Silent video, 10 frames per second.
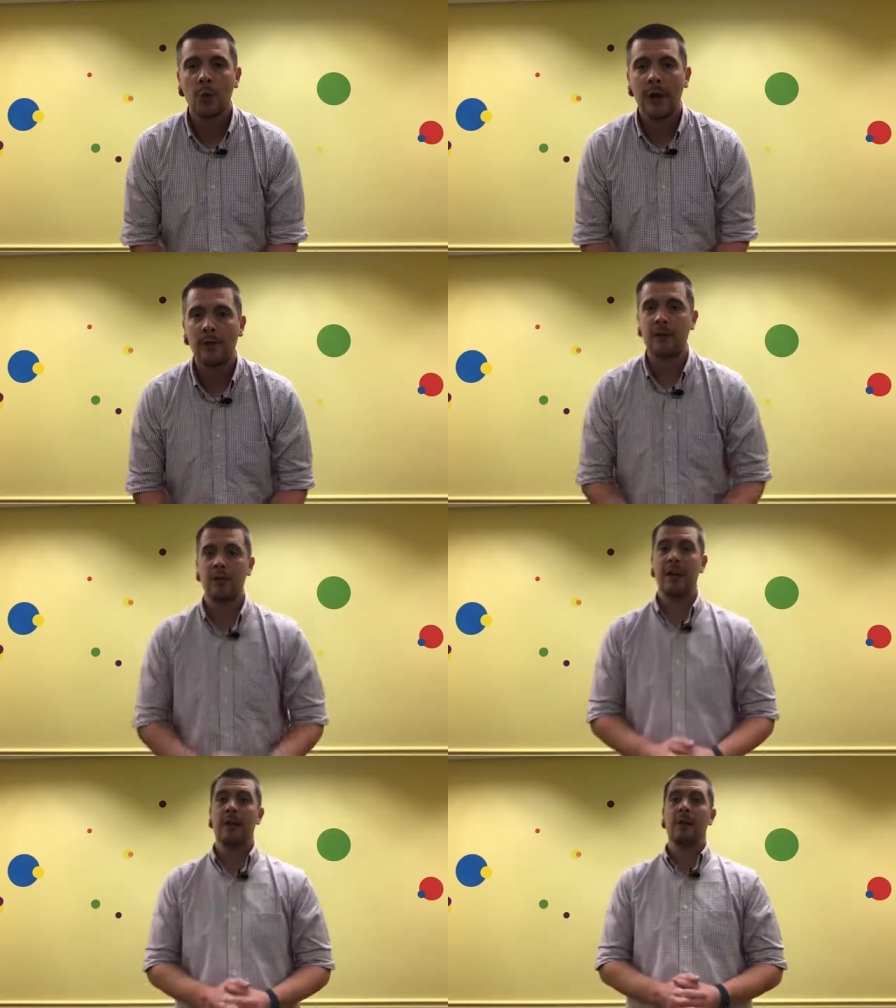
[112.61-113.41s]
That was
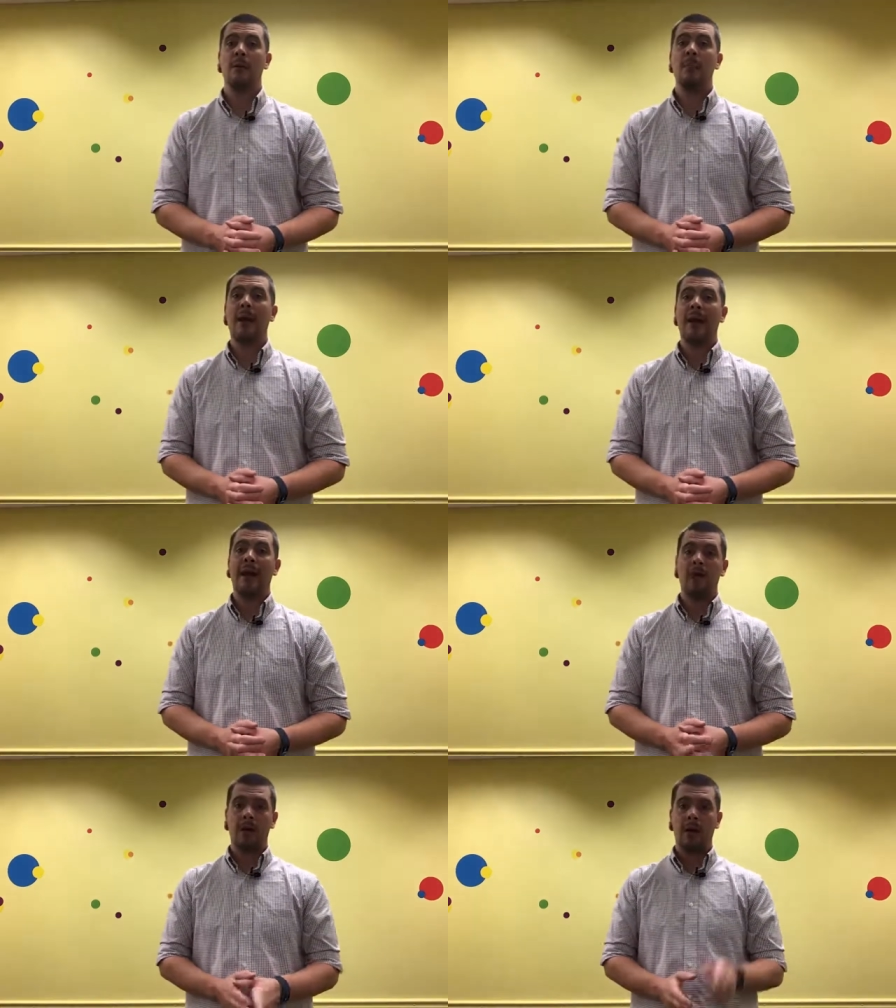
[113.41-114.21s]
great. But
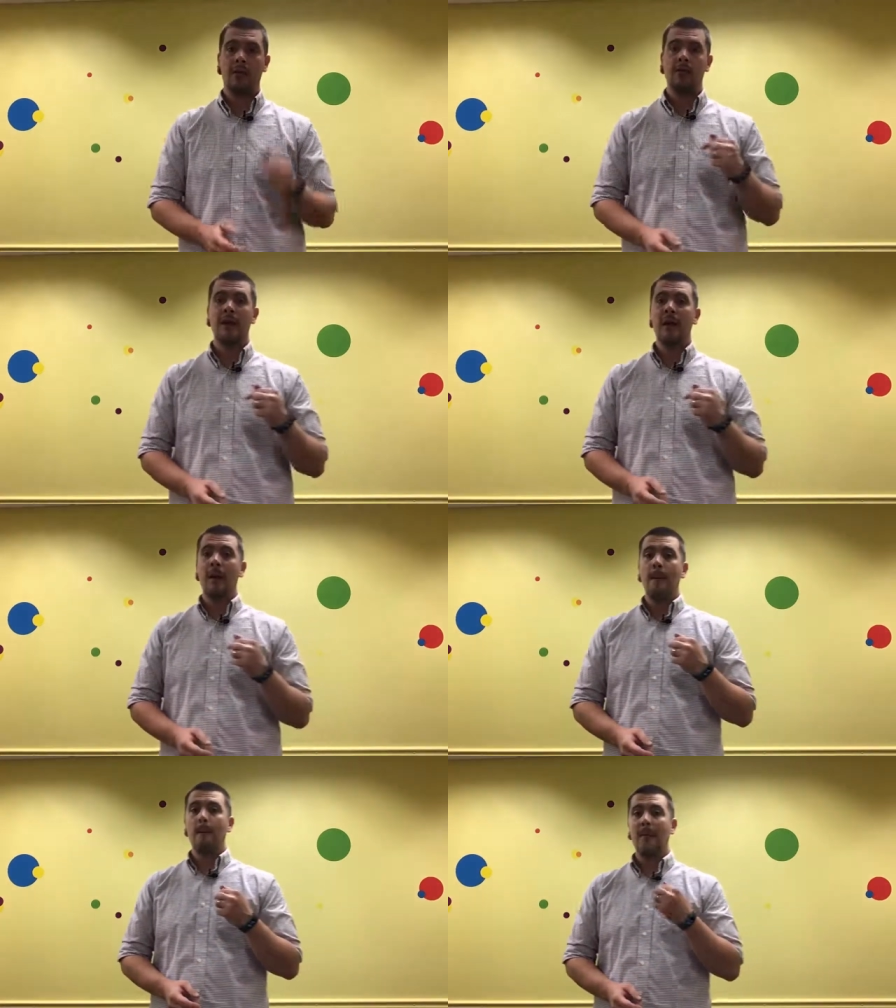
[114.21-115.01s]
now here comes
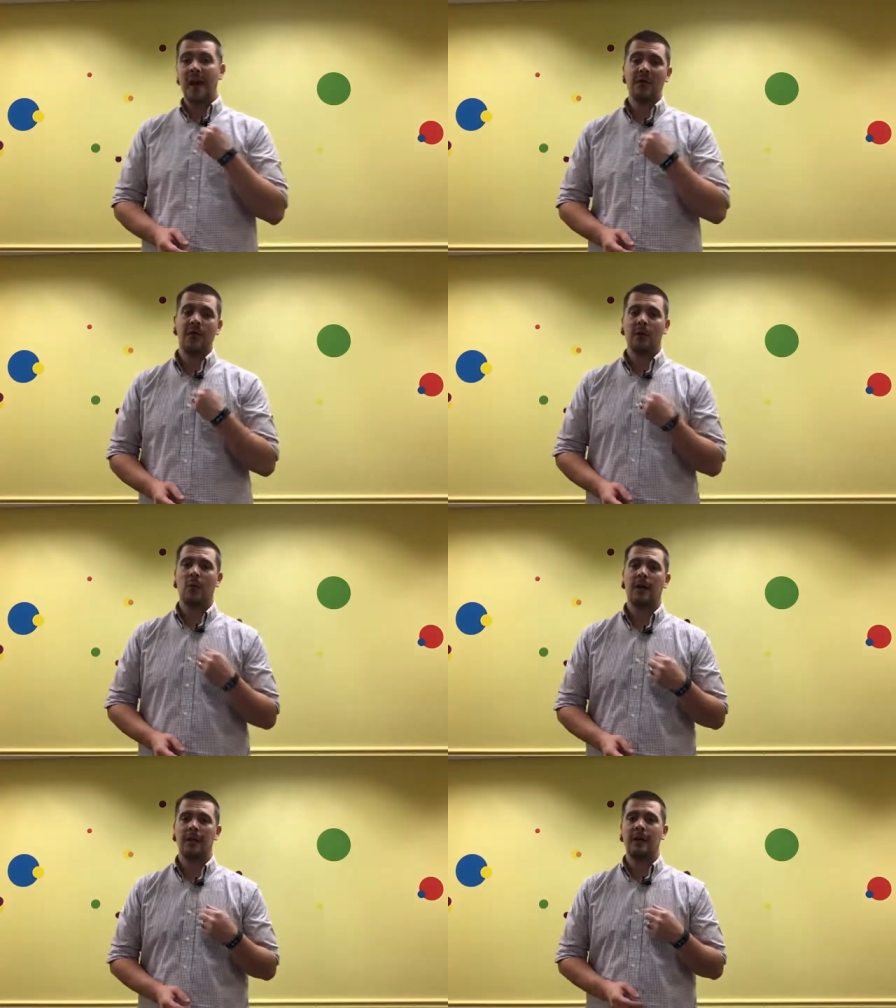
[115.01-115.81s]
my favorite
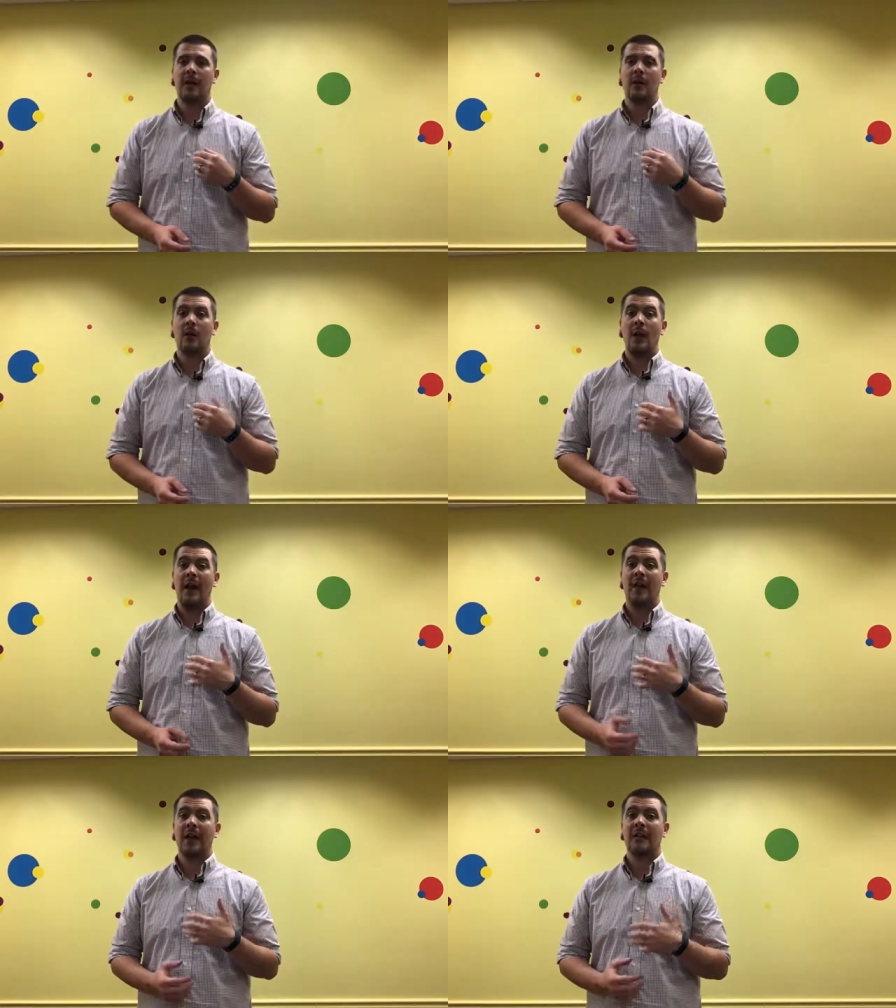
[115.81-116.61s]
way to say hello,
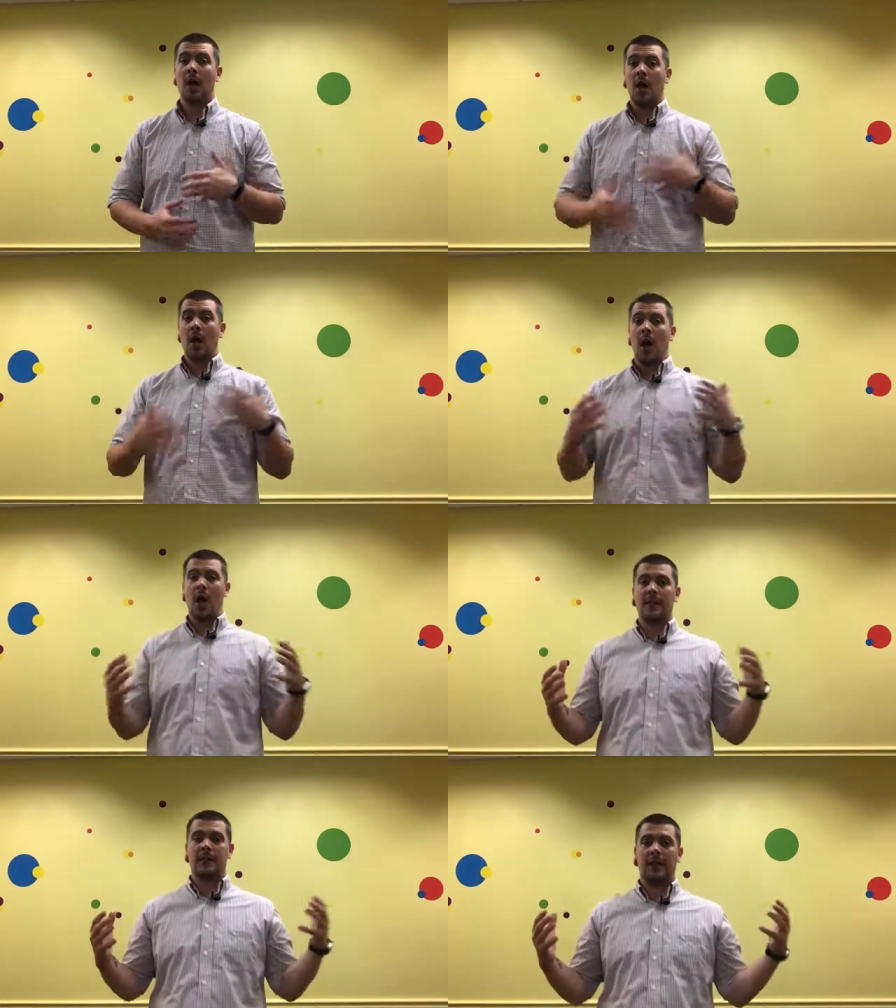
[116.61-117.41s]
and that's
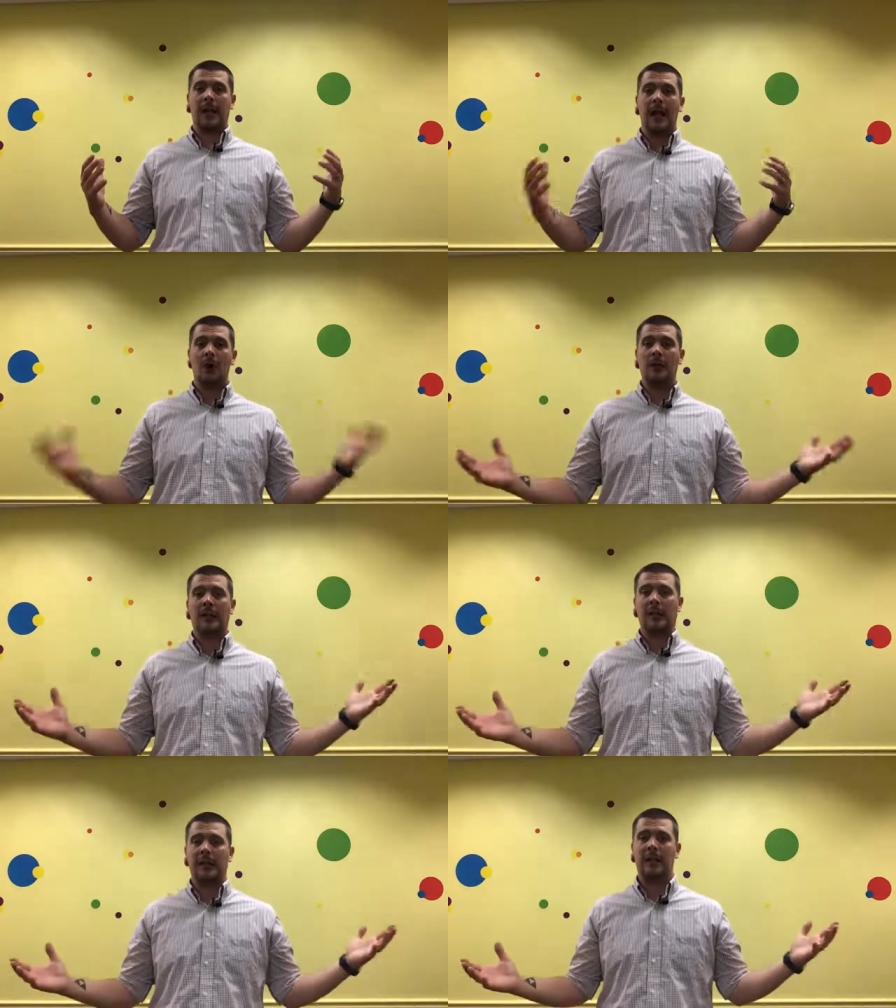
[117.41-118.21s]
as
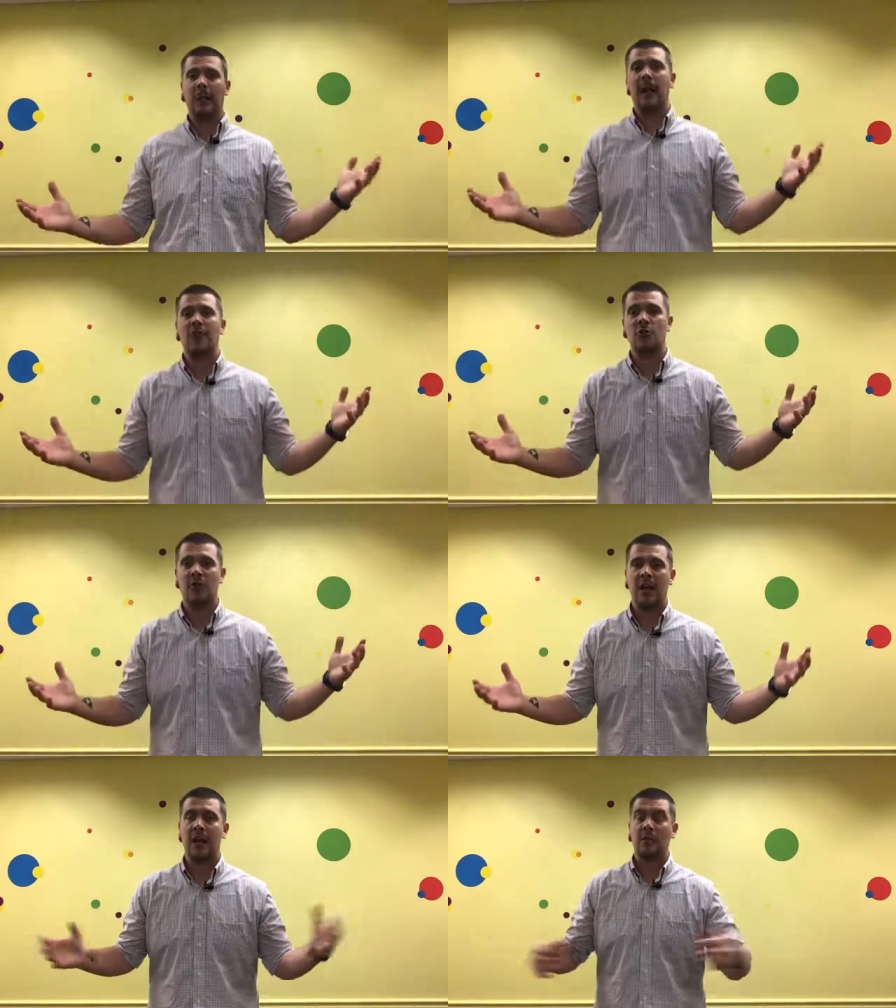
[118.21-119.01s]
loudly as you
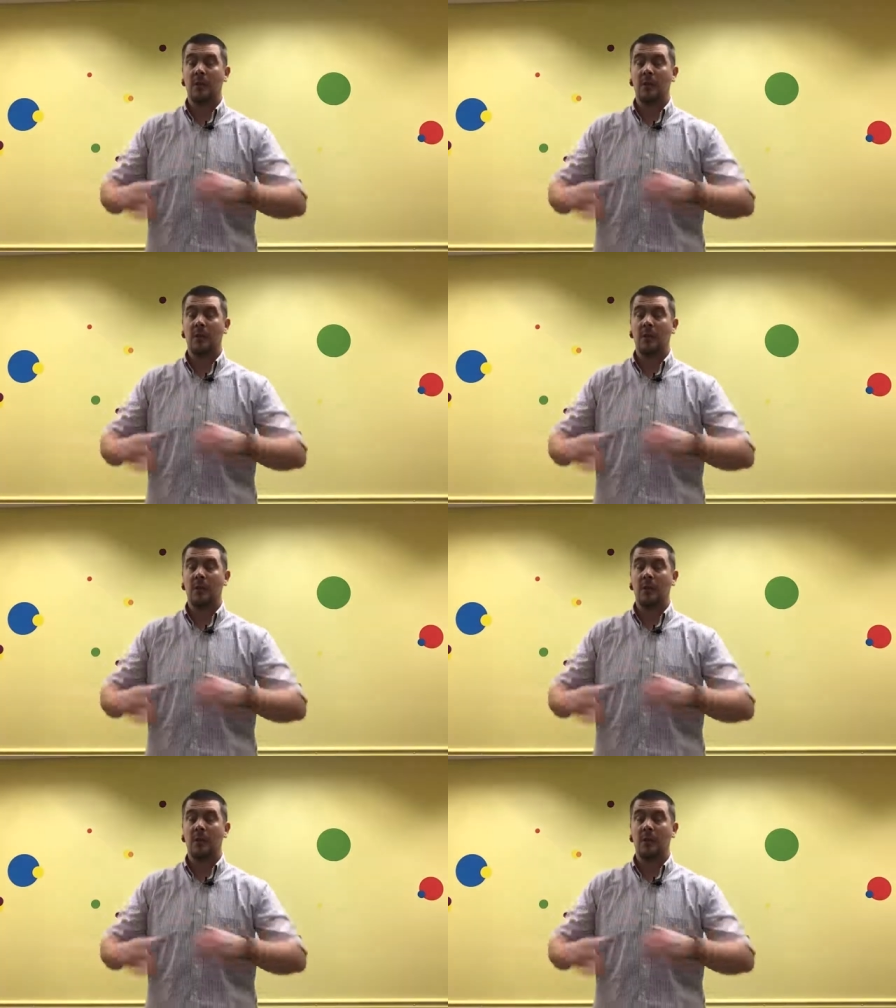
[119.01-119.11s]
can.